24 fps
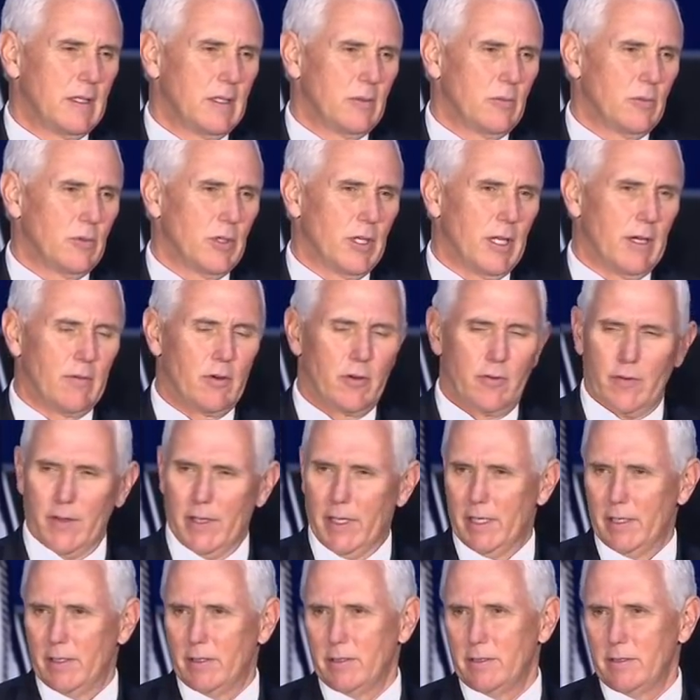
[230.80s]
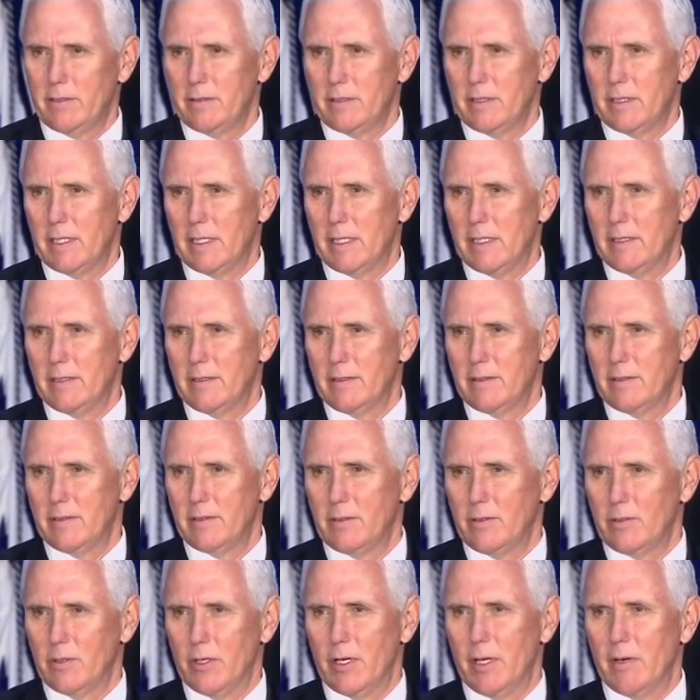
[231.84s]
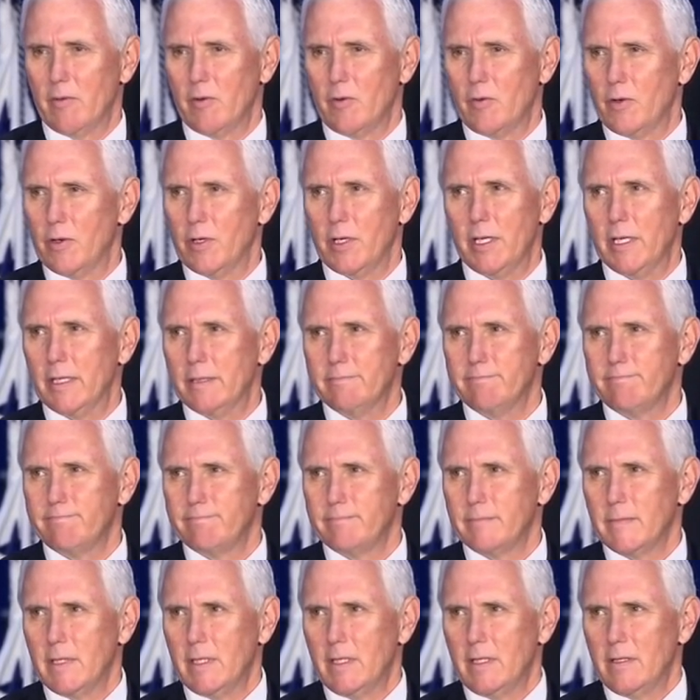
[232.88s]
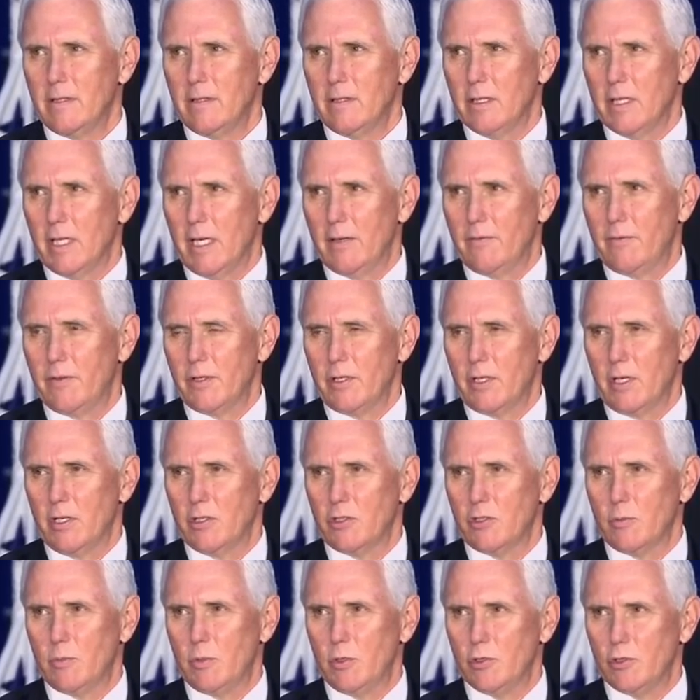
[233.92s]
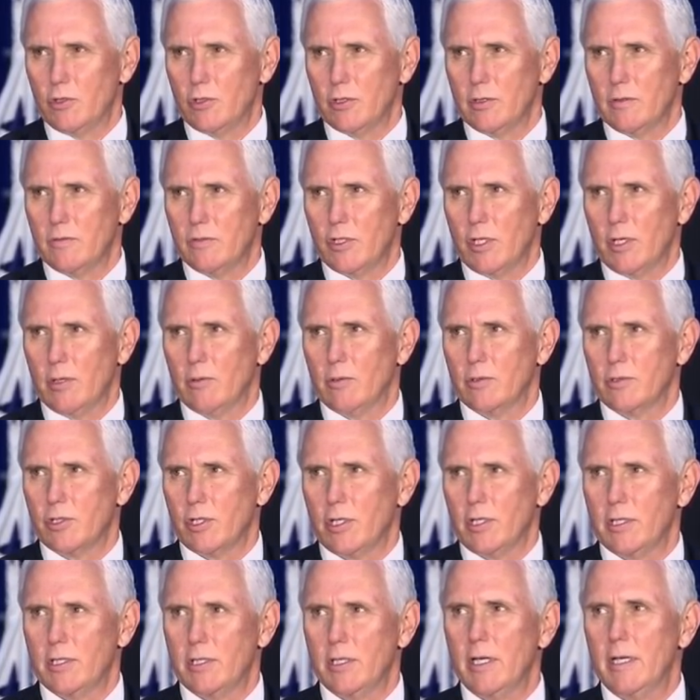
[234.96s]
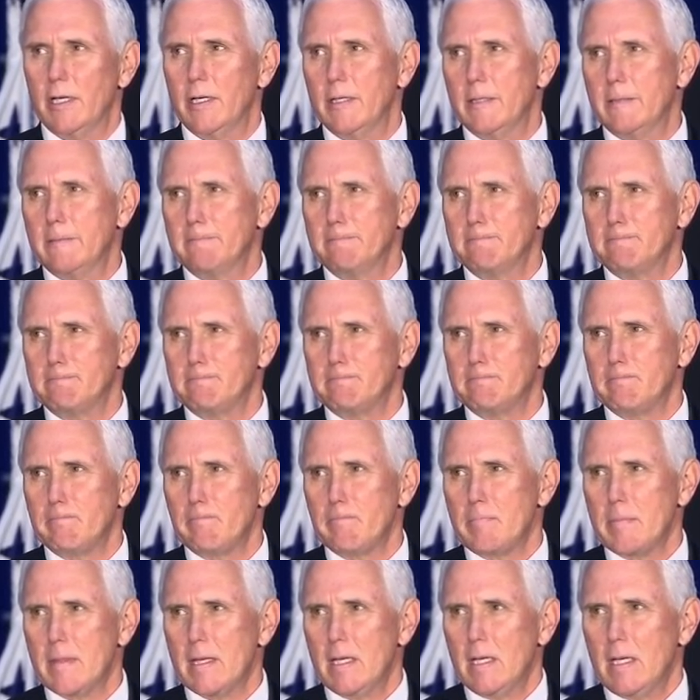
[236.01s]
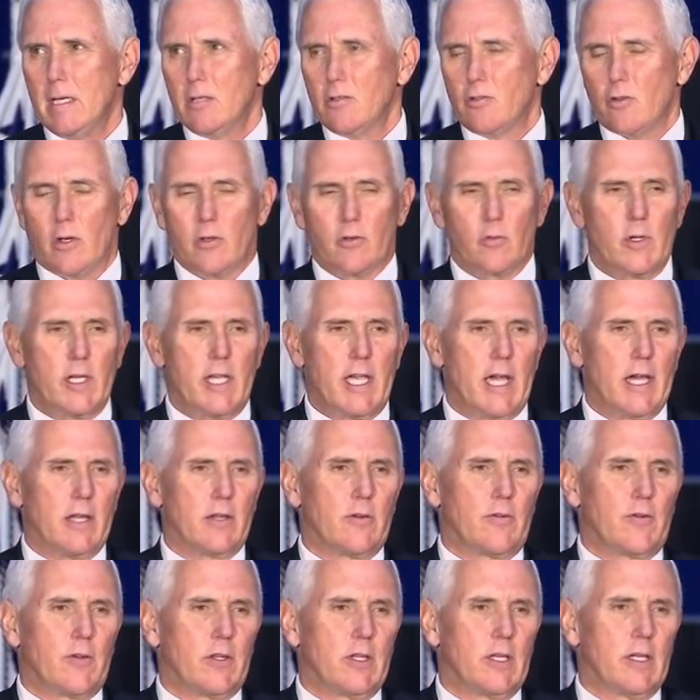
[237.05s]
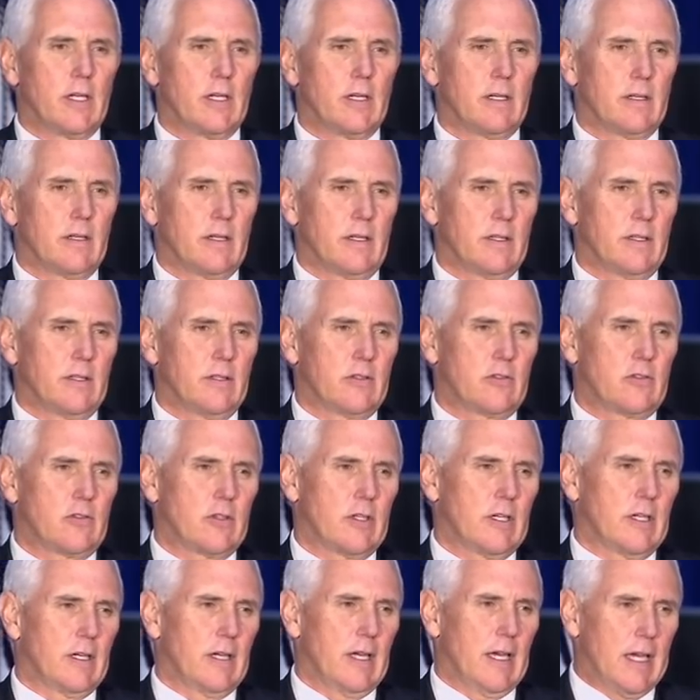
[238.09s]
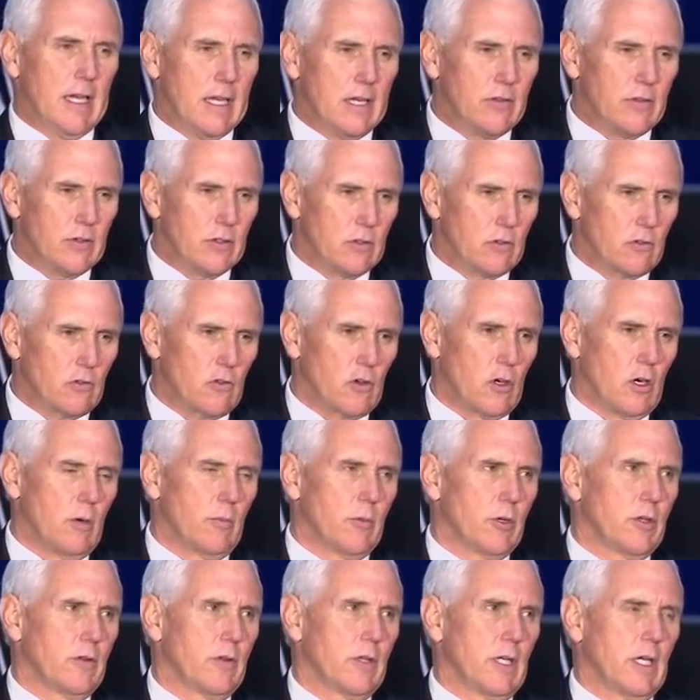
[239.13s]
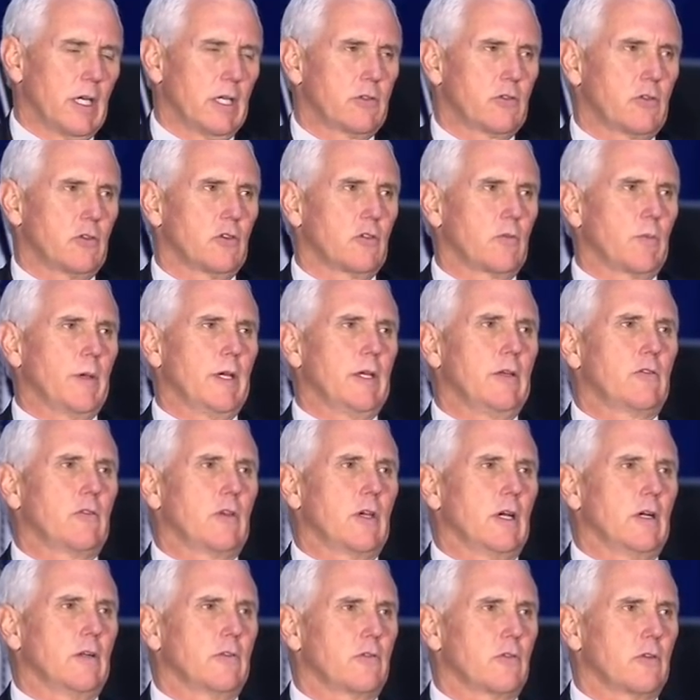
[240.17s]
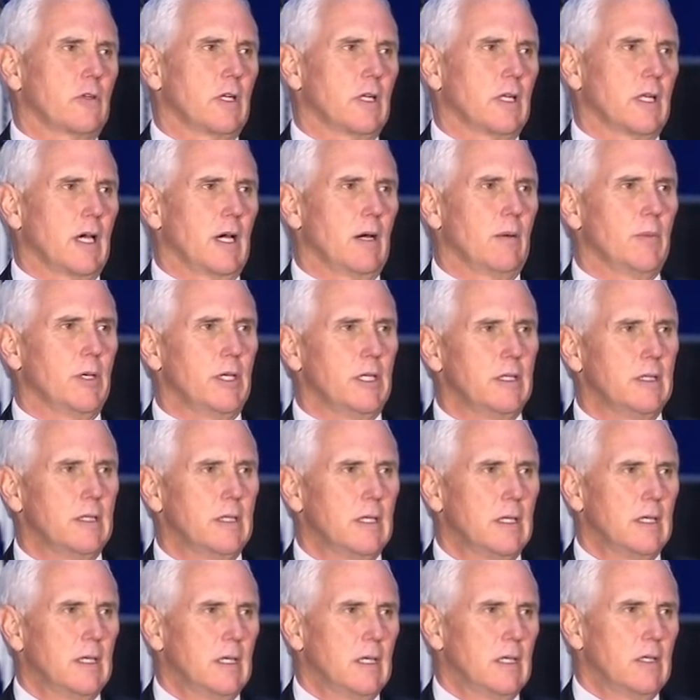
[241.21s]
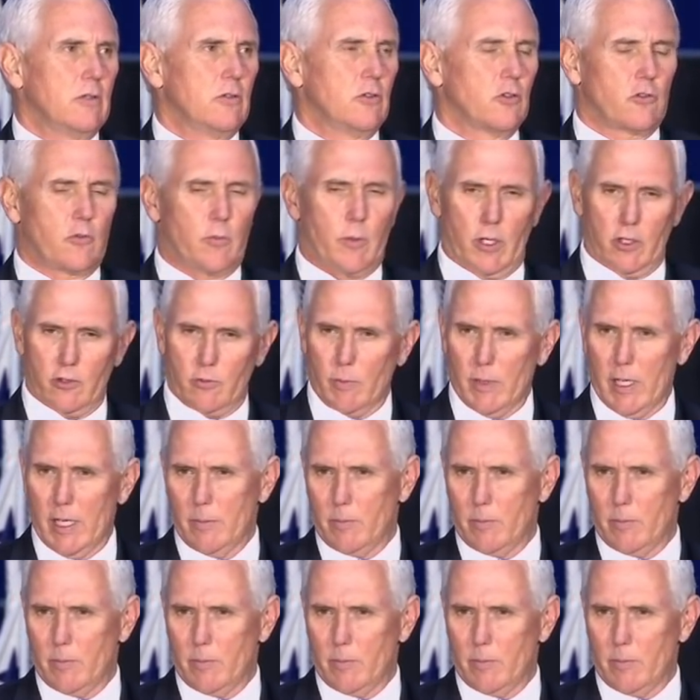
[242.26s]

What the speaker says: We'll never fail or never forget the life and contribution of General Chuck Yeager. So as we gather for this 8th installment of the National Space Council, allow me to express my